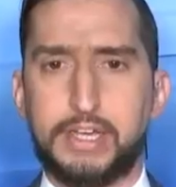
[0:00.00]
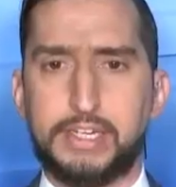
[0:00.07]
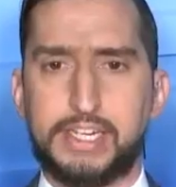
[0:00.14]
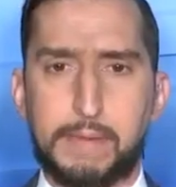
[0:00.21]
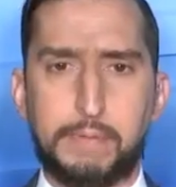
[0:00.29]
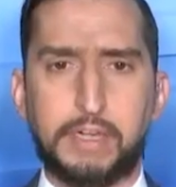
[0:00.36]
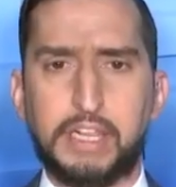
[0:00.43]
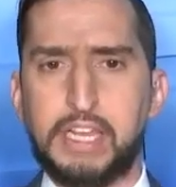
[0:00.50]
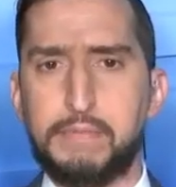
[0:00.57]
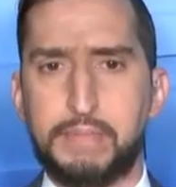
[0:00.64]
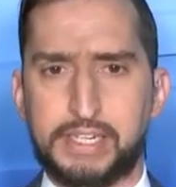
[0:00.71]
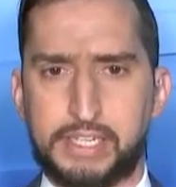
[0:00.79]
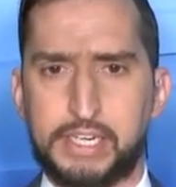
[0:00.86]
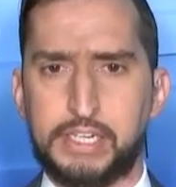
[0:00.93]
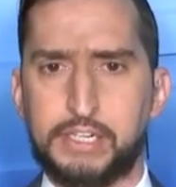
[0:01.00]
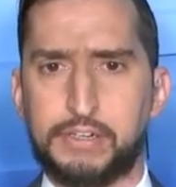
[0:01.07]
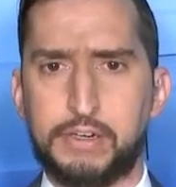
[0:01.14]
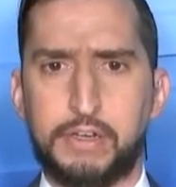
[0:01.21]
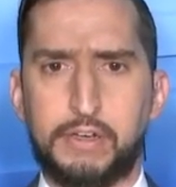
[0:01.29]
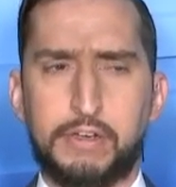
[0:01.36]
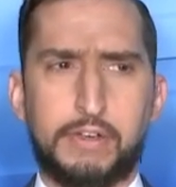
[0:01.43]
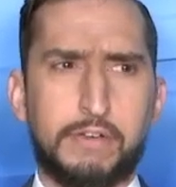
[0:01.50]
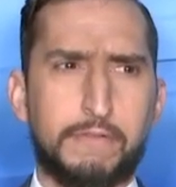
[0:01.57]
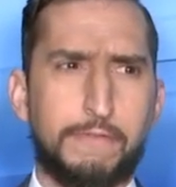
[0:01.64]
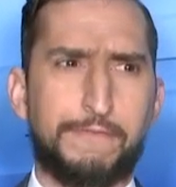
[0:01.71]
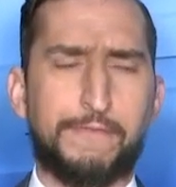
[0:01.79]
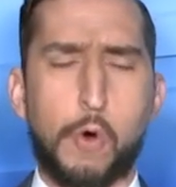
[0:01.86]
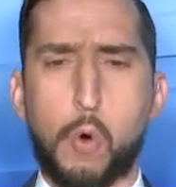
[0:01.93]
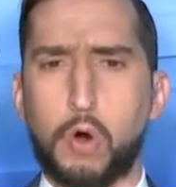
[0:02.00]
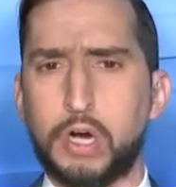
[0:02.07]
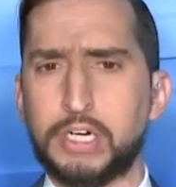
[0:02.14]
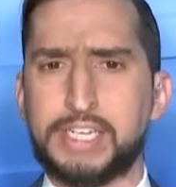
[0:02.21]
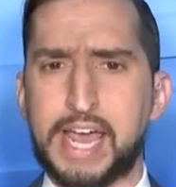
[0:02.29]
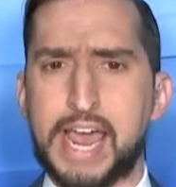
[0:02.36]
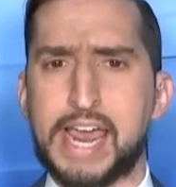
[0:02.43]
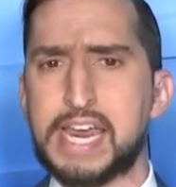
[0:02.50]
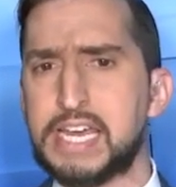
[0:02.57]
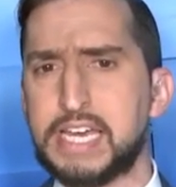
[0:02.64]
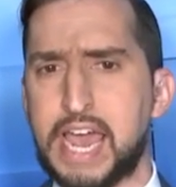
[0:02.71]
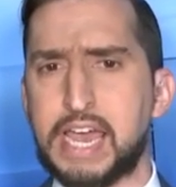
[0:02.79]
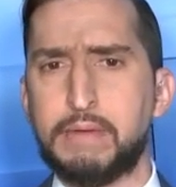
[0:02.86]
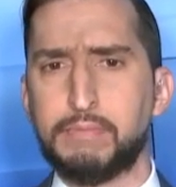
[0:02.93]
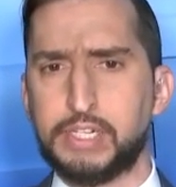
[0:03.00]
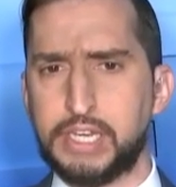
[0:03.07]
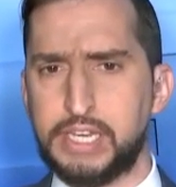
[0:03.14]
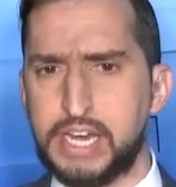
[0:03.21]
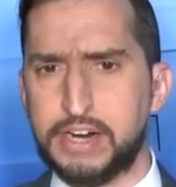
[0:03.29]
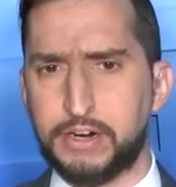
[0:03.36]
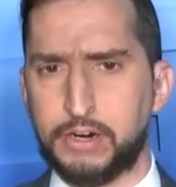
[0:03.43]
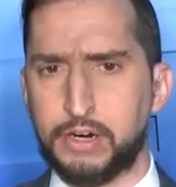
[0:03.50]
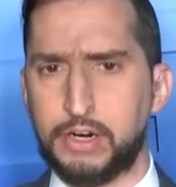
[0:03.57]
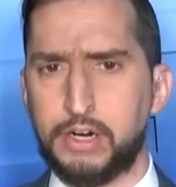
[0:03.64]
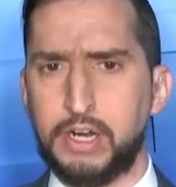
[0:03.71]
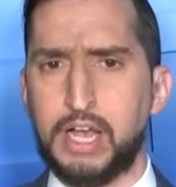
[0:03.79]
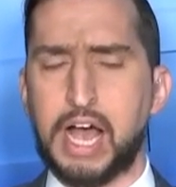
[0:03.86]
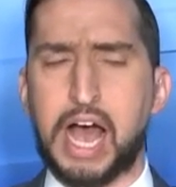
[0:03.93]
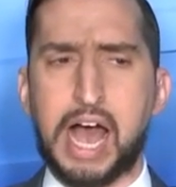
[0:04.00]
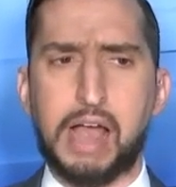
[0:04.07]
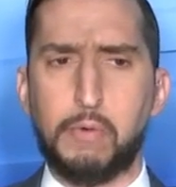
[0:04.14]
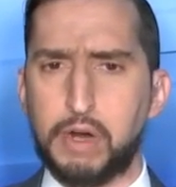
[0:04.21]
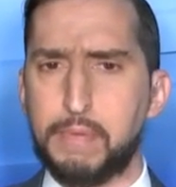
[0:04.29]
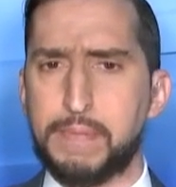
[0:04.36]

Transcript: typically misses 4 to 8 games a year. I would